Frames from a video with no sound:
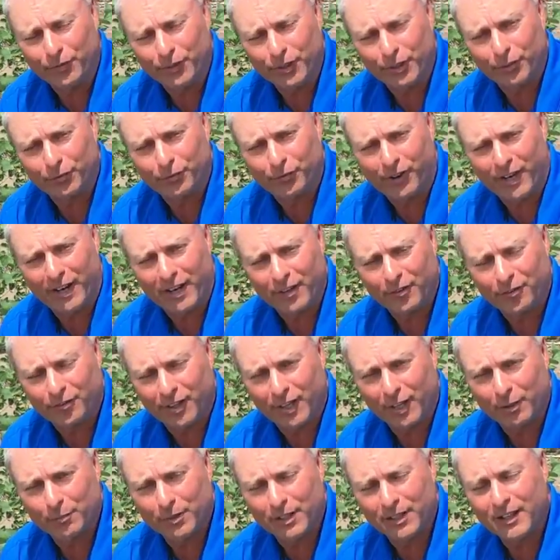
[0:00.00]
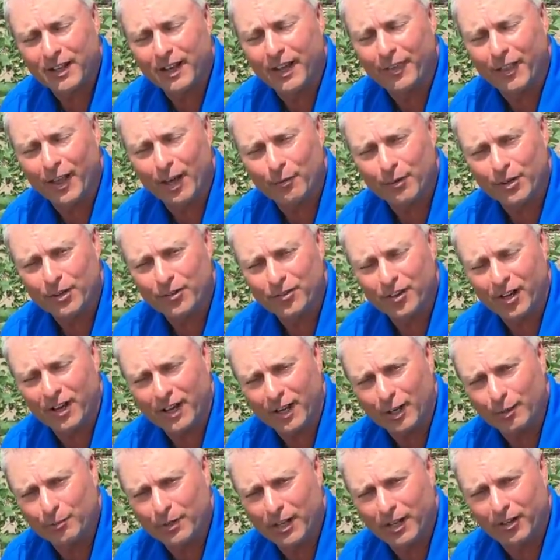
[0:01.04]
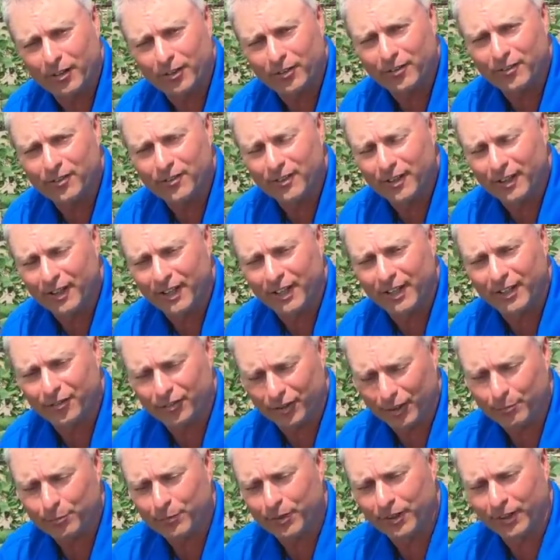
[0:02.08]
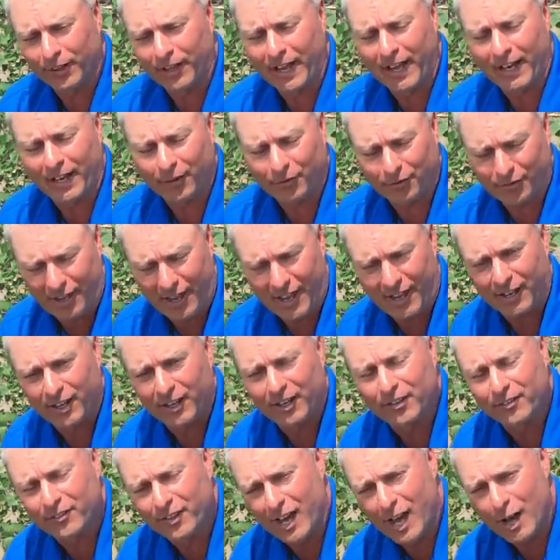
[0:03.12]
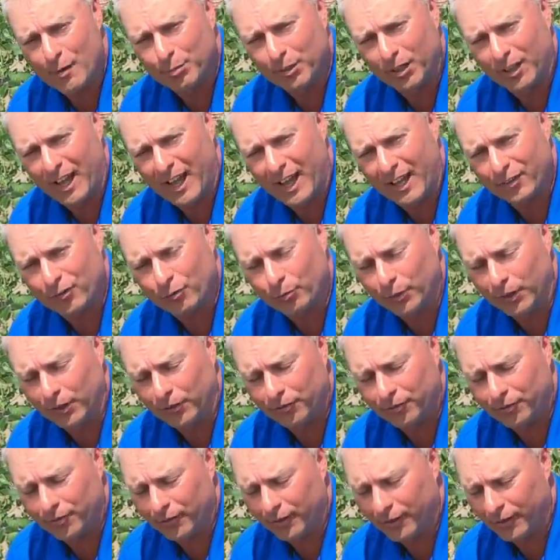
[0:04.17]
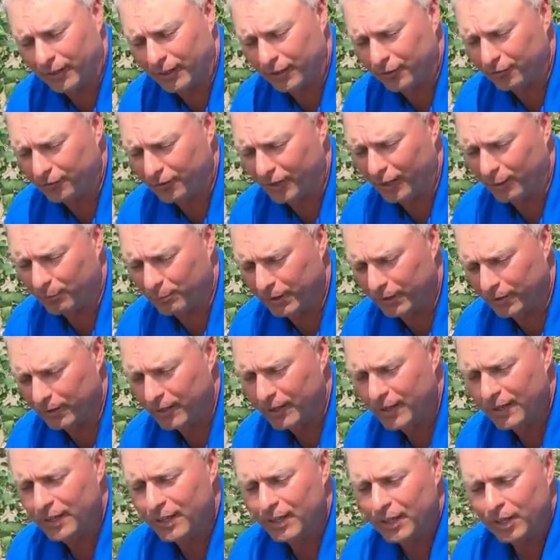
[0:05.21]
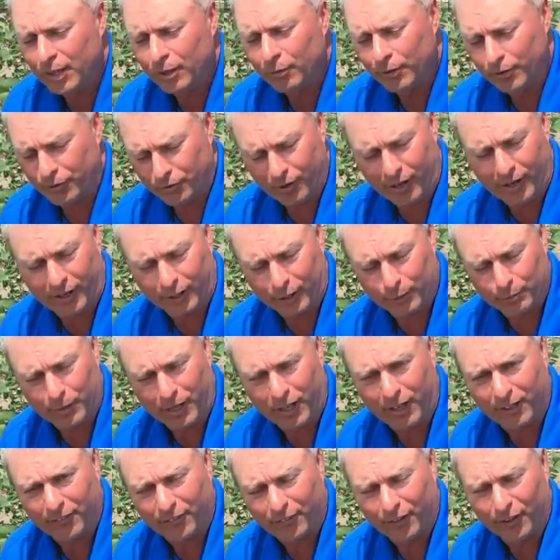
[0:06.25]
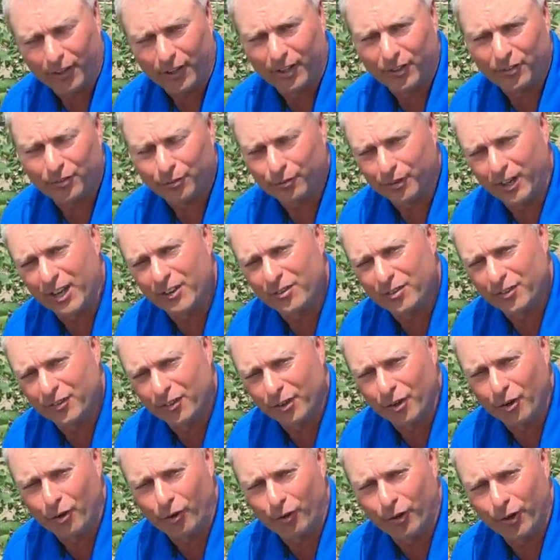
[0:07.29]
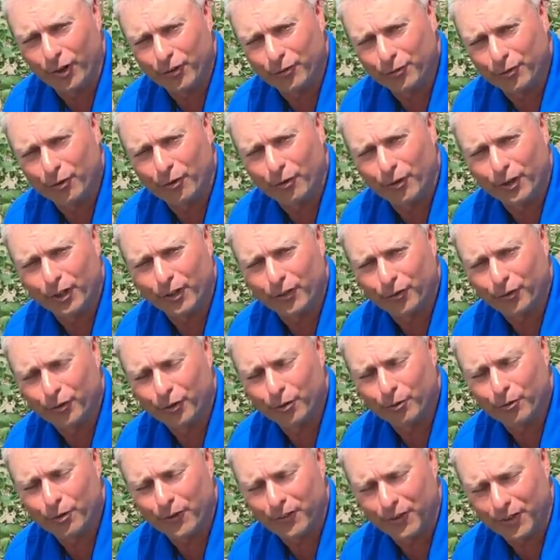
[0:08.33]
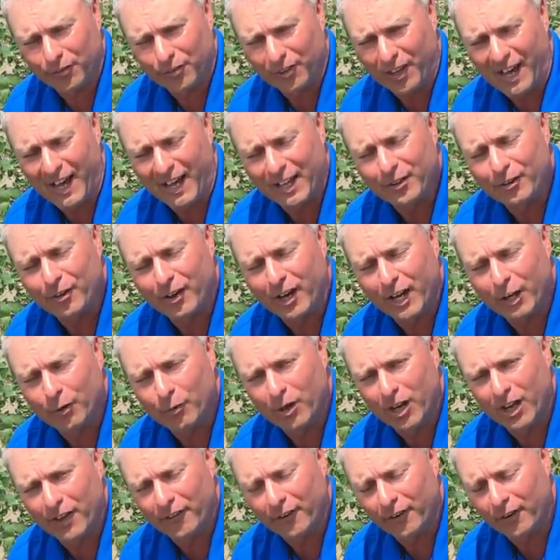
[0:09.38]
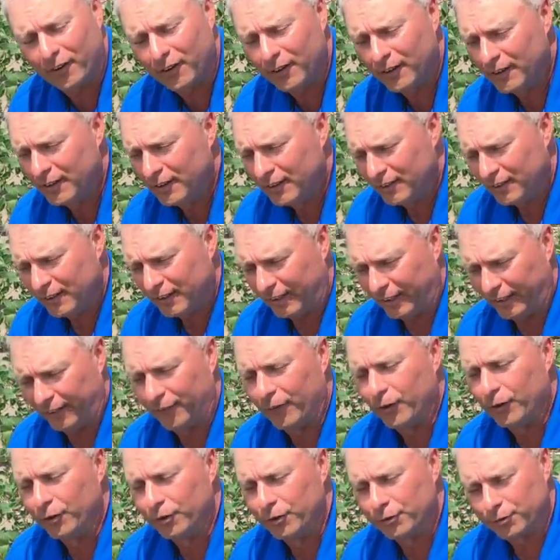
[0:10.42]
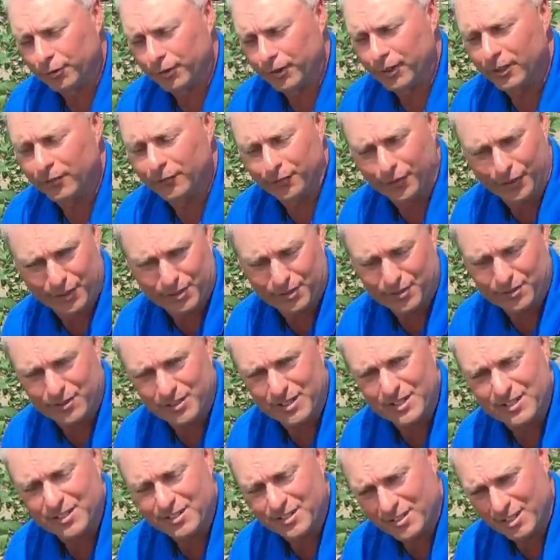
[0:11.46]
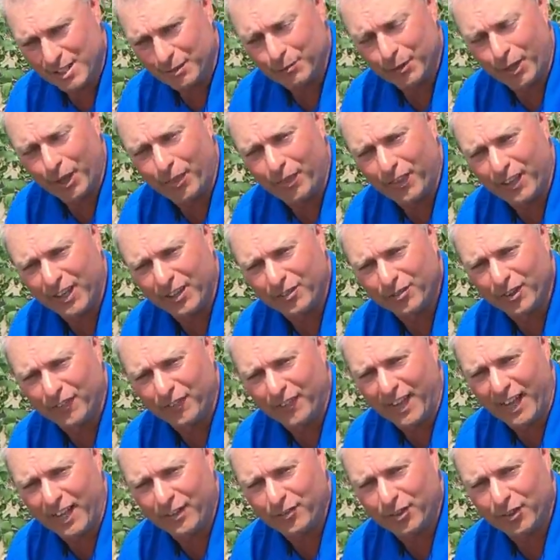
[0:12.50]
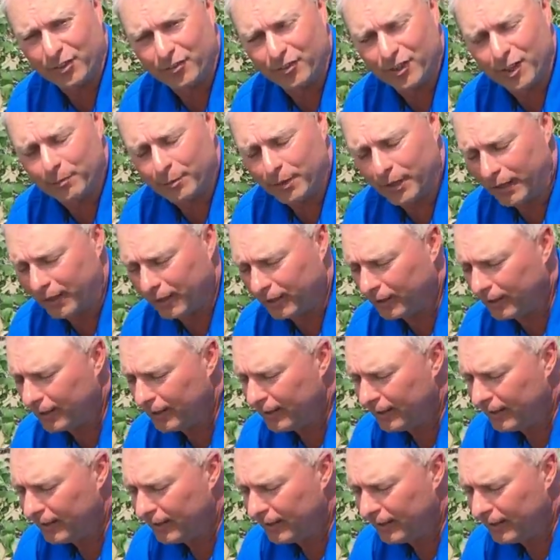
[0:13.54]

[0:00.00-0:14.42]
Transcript: Field Friday segment, I thought we'd talk about something to kind of stack on top of last week's segment. We talked about the stresses the corn is going through with this hot, dry weather and the nutrient deficiencies and some of the things that that's exhibiting.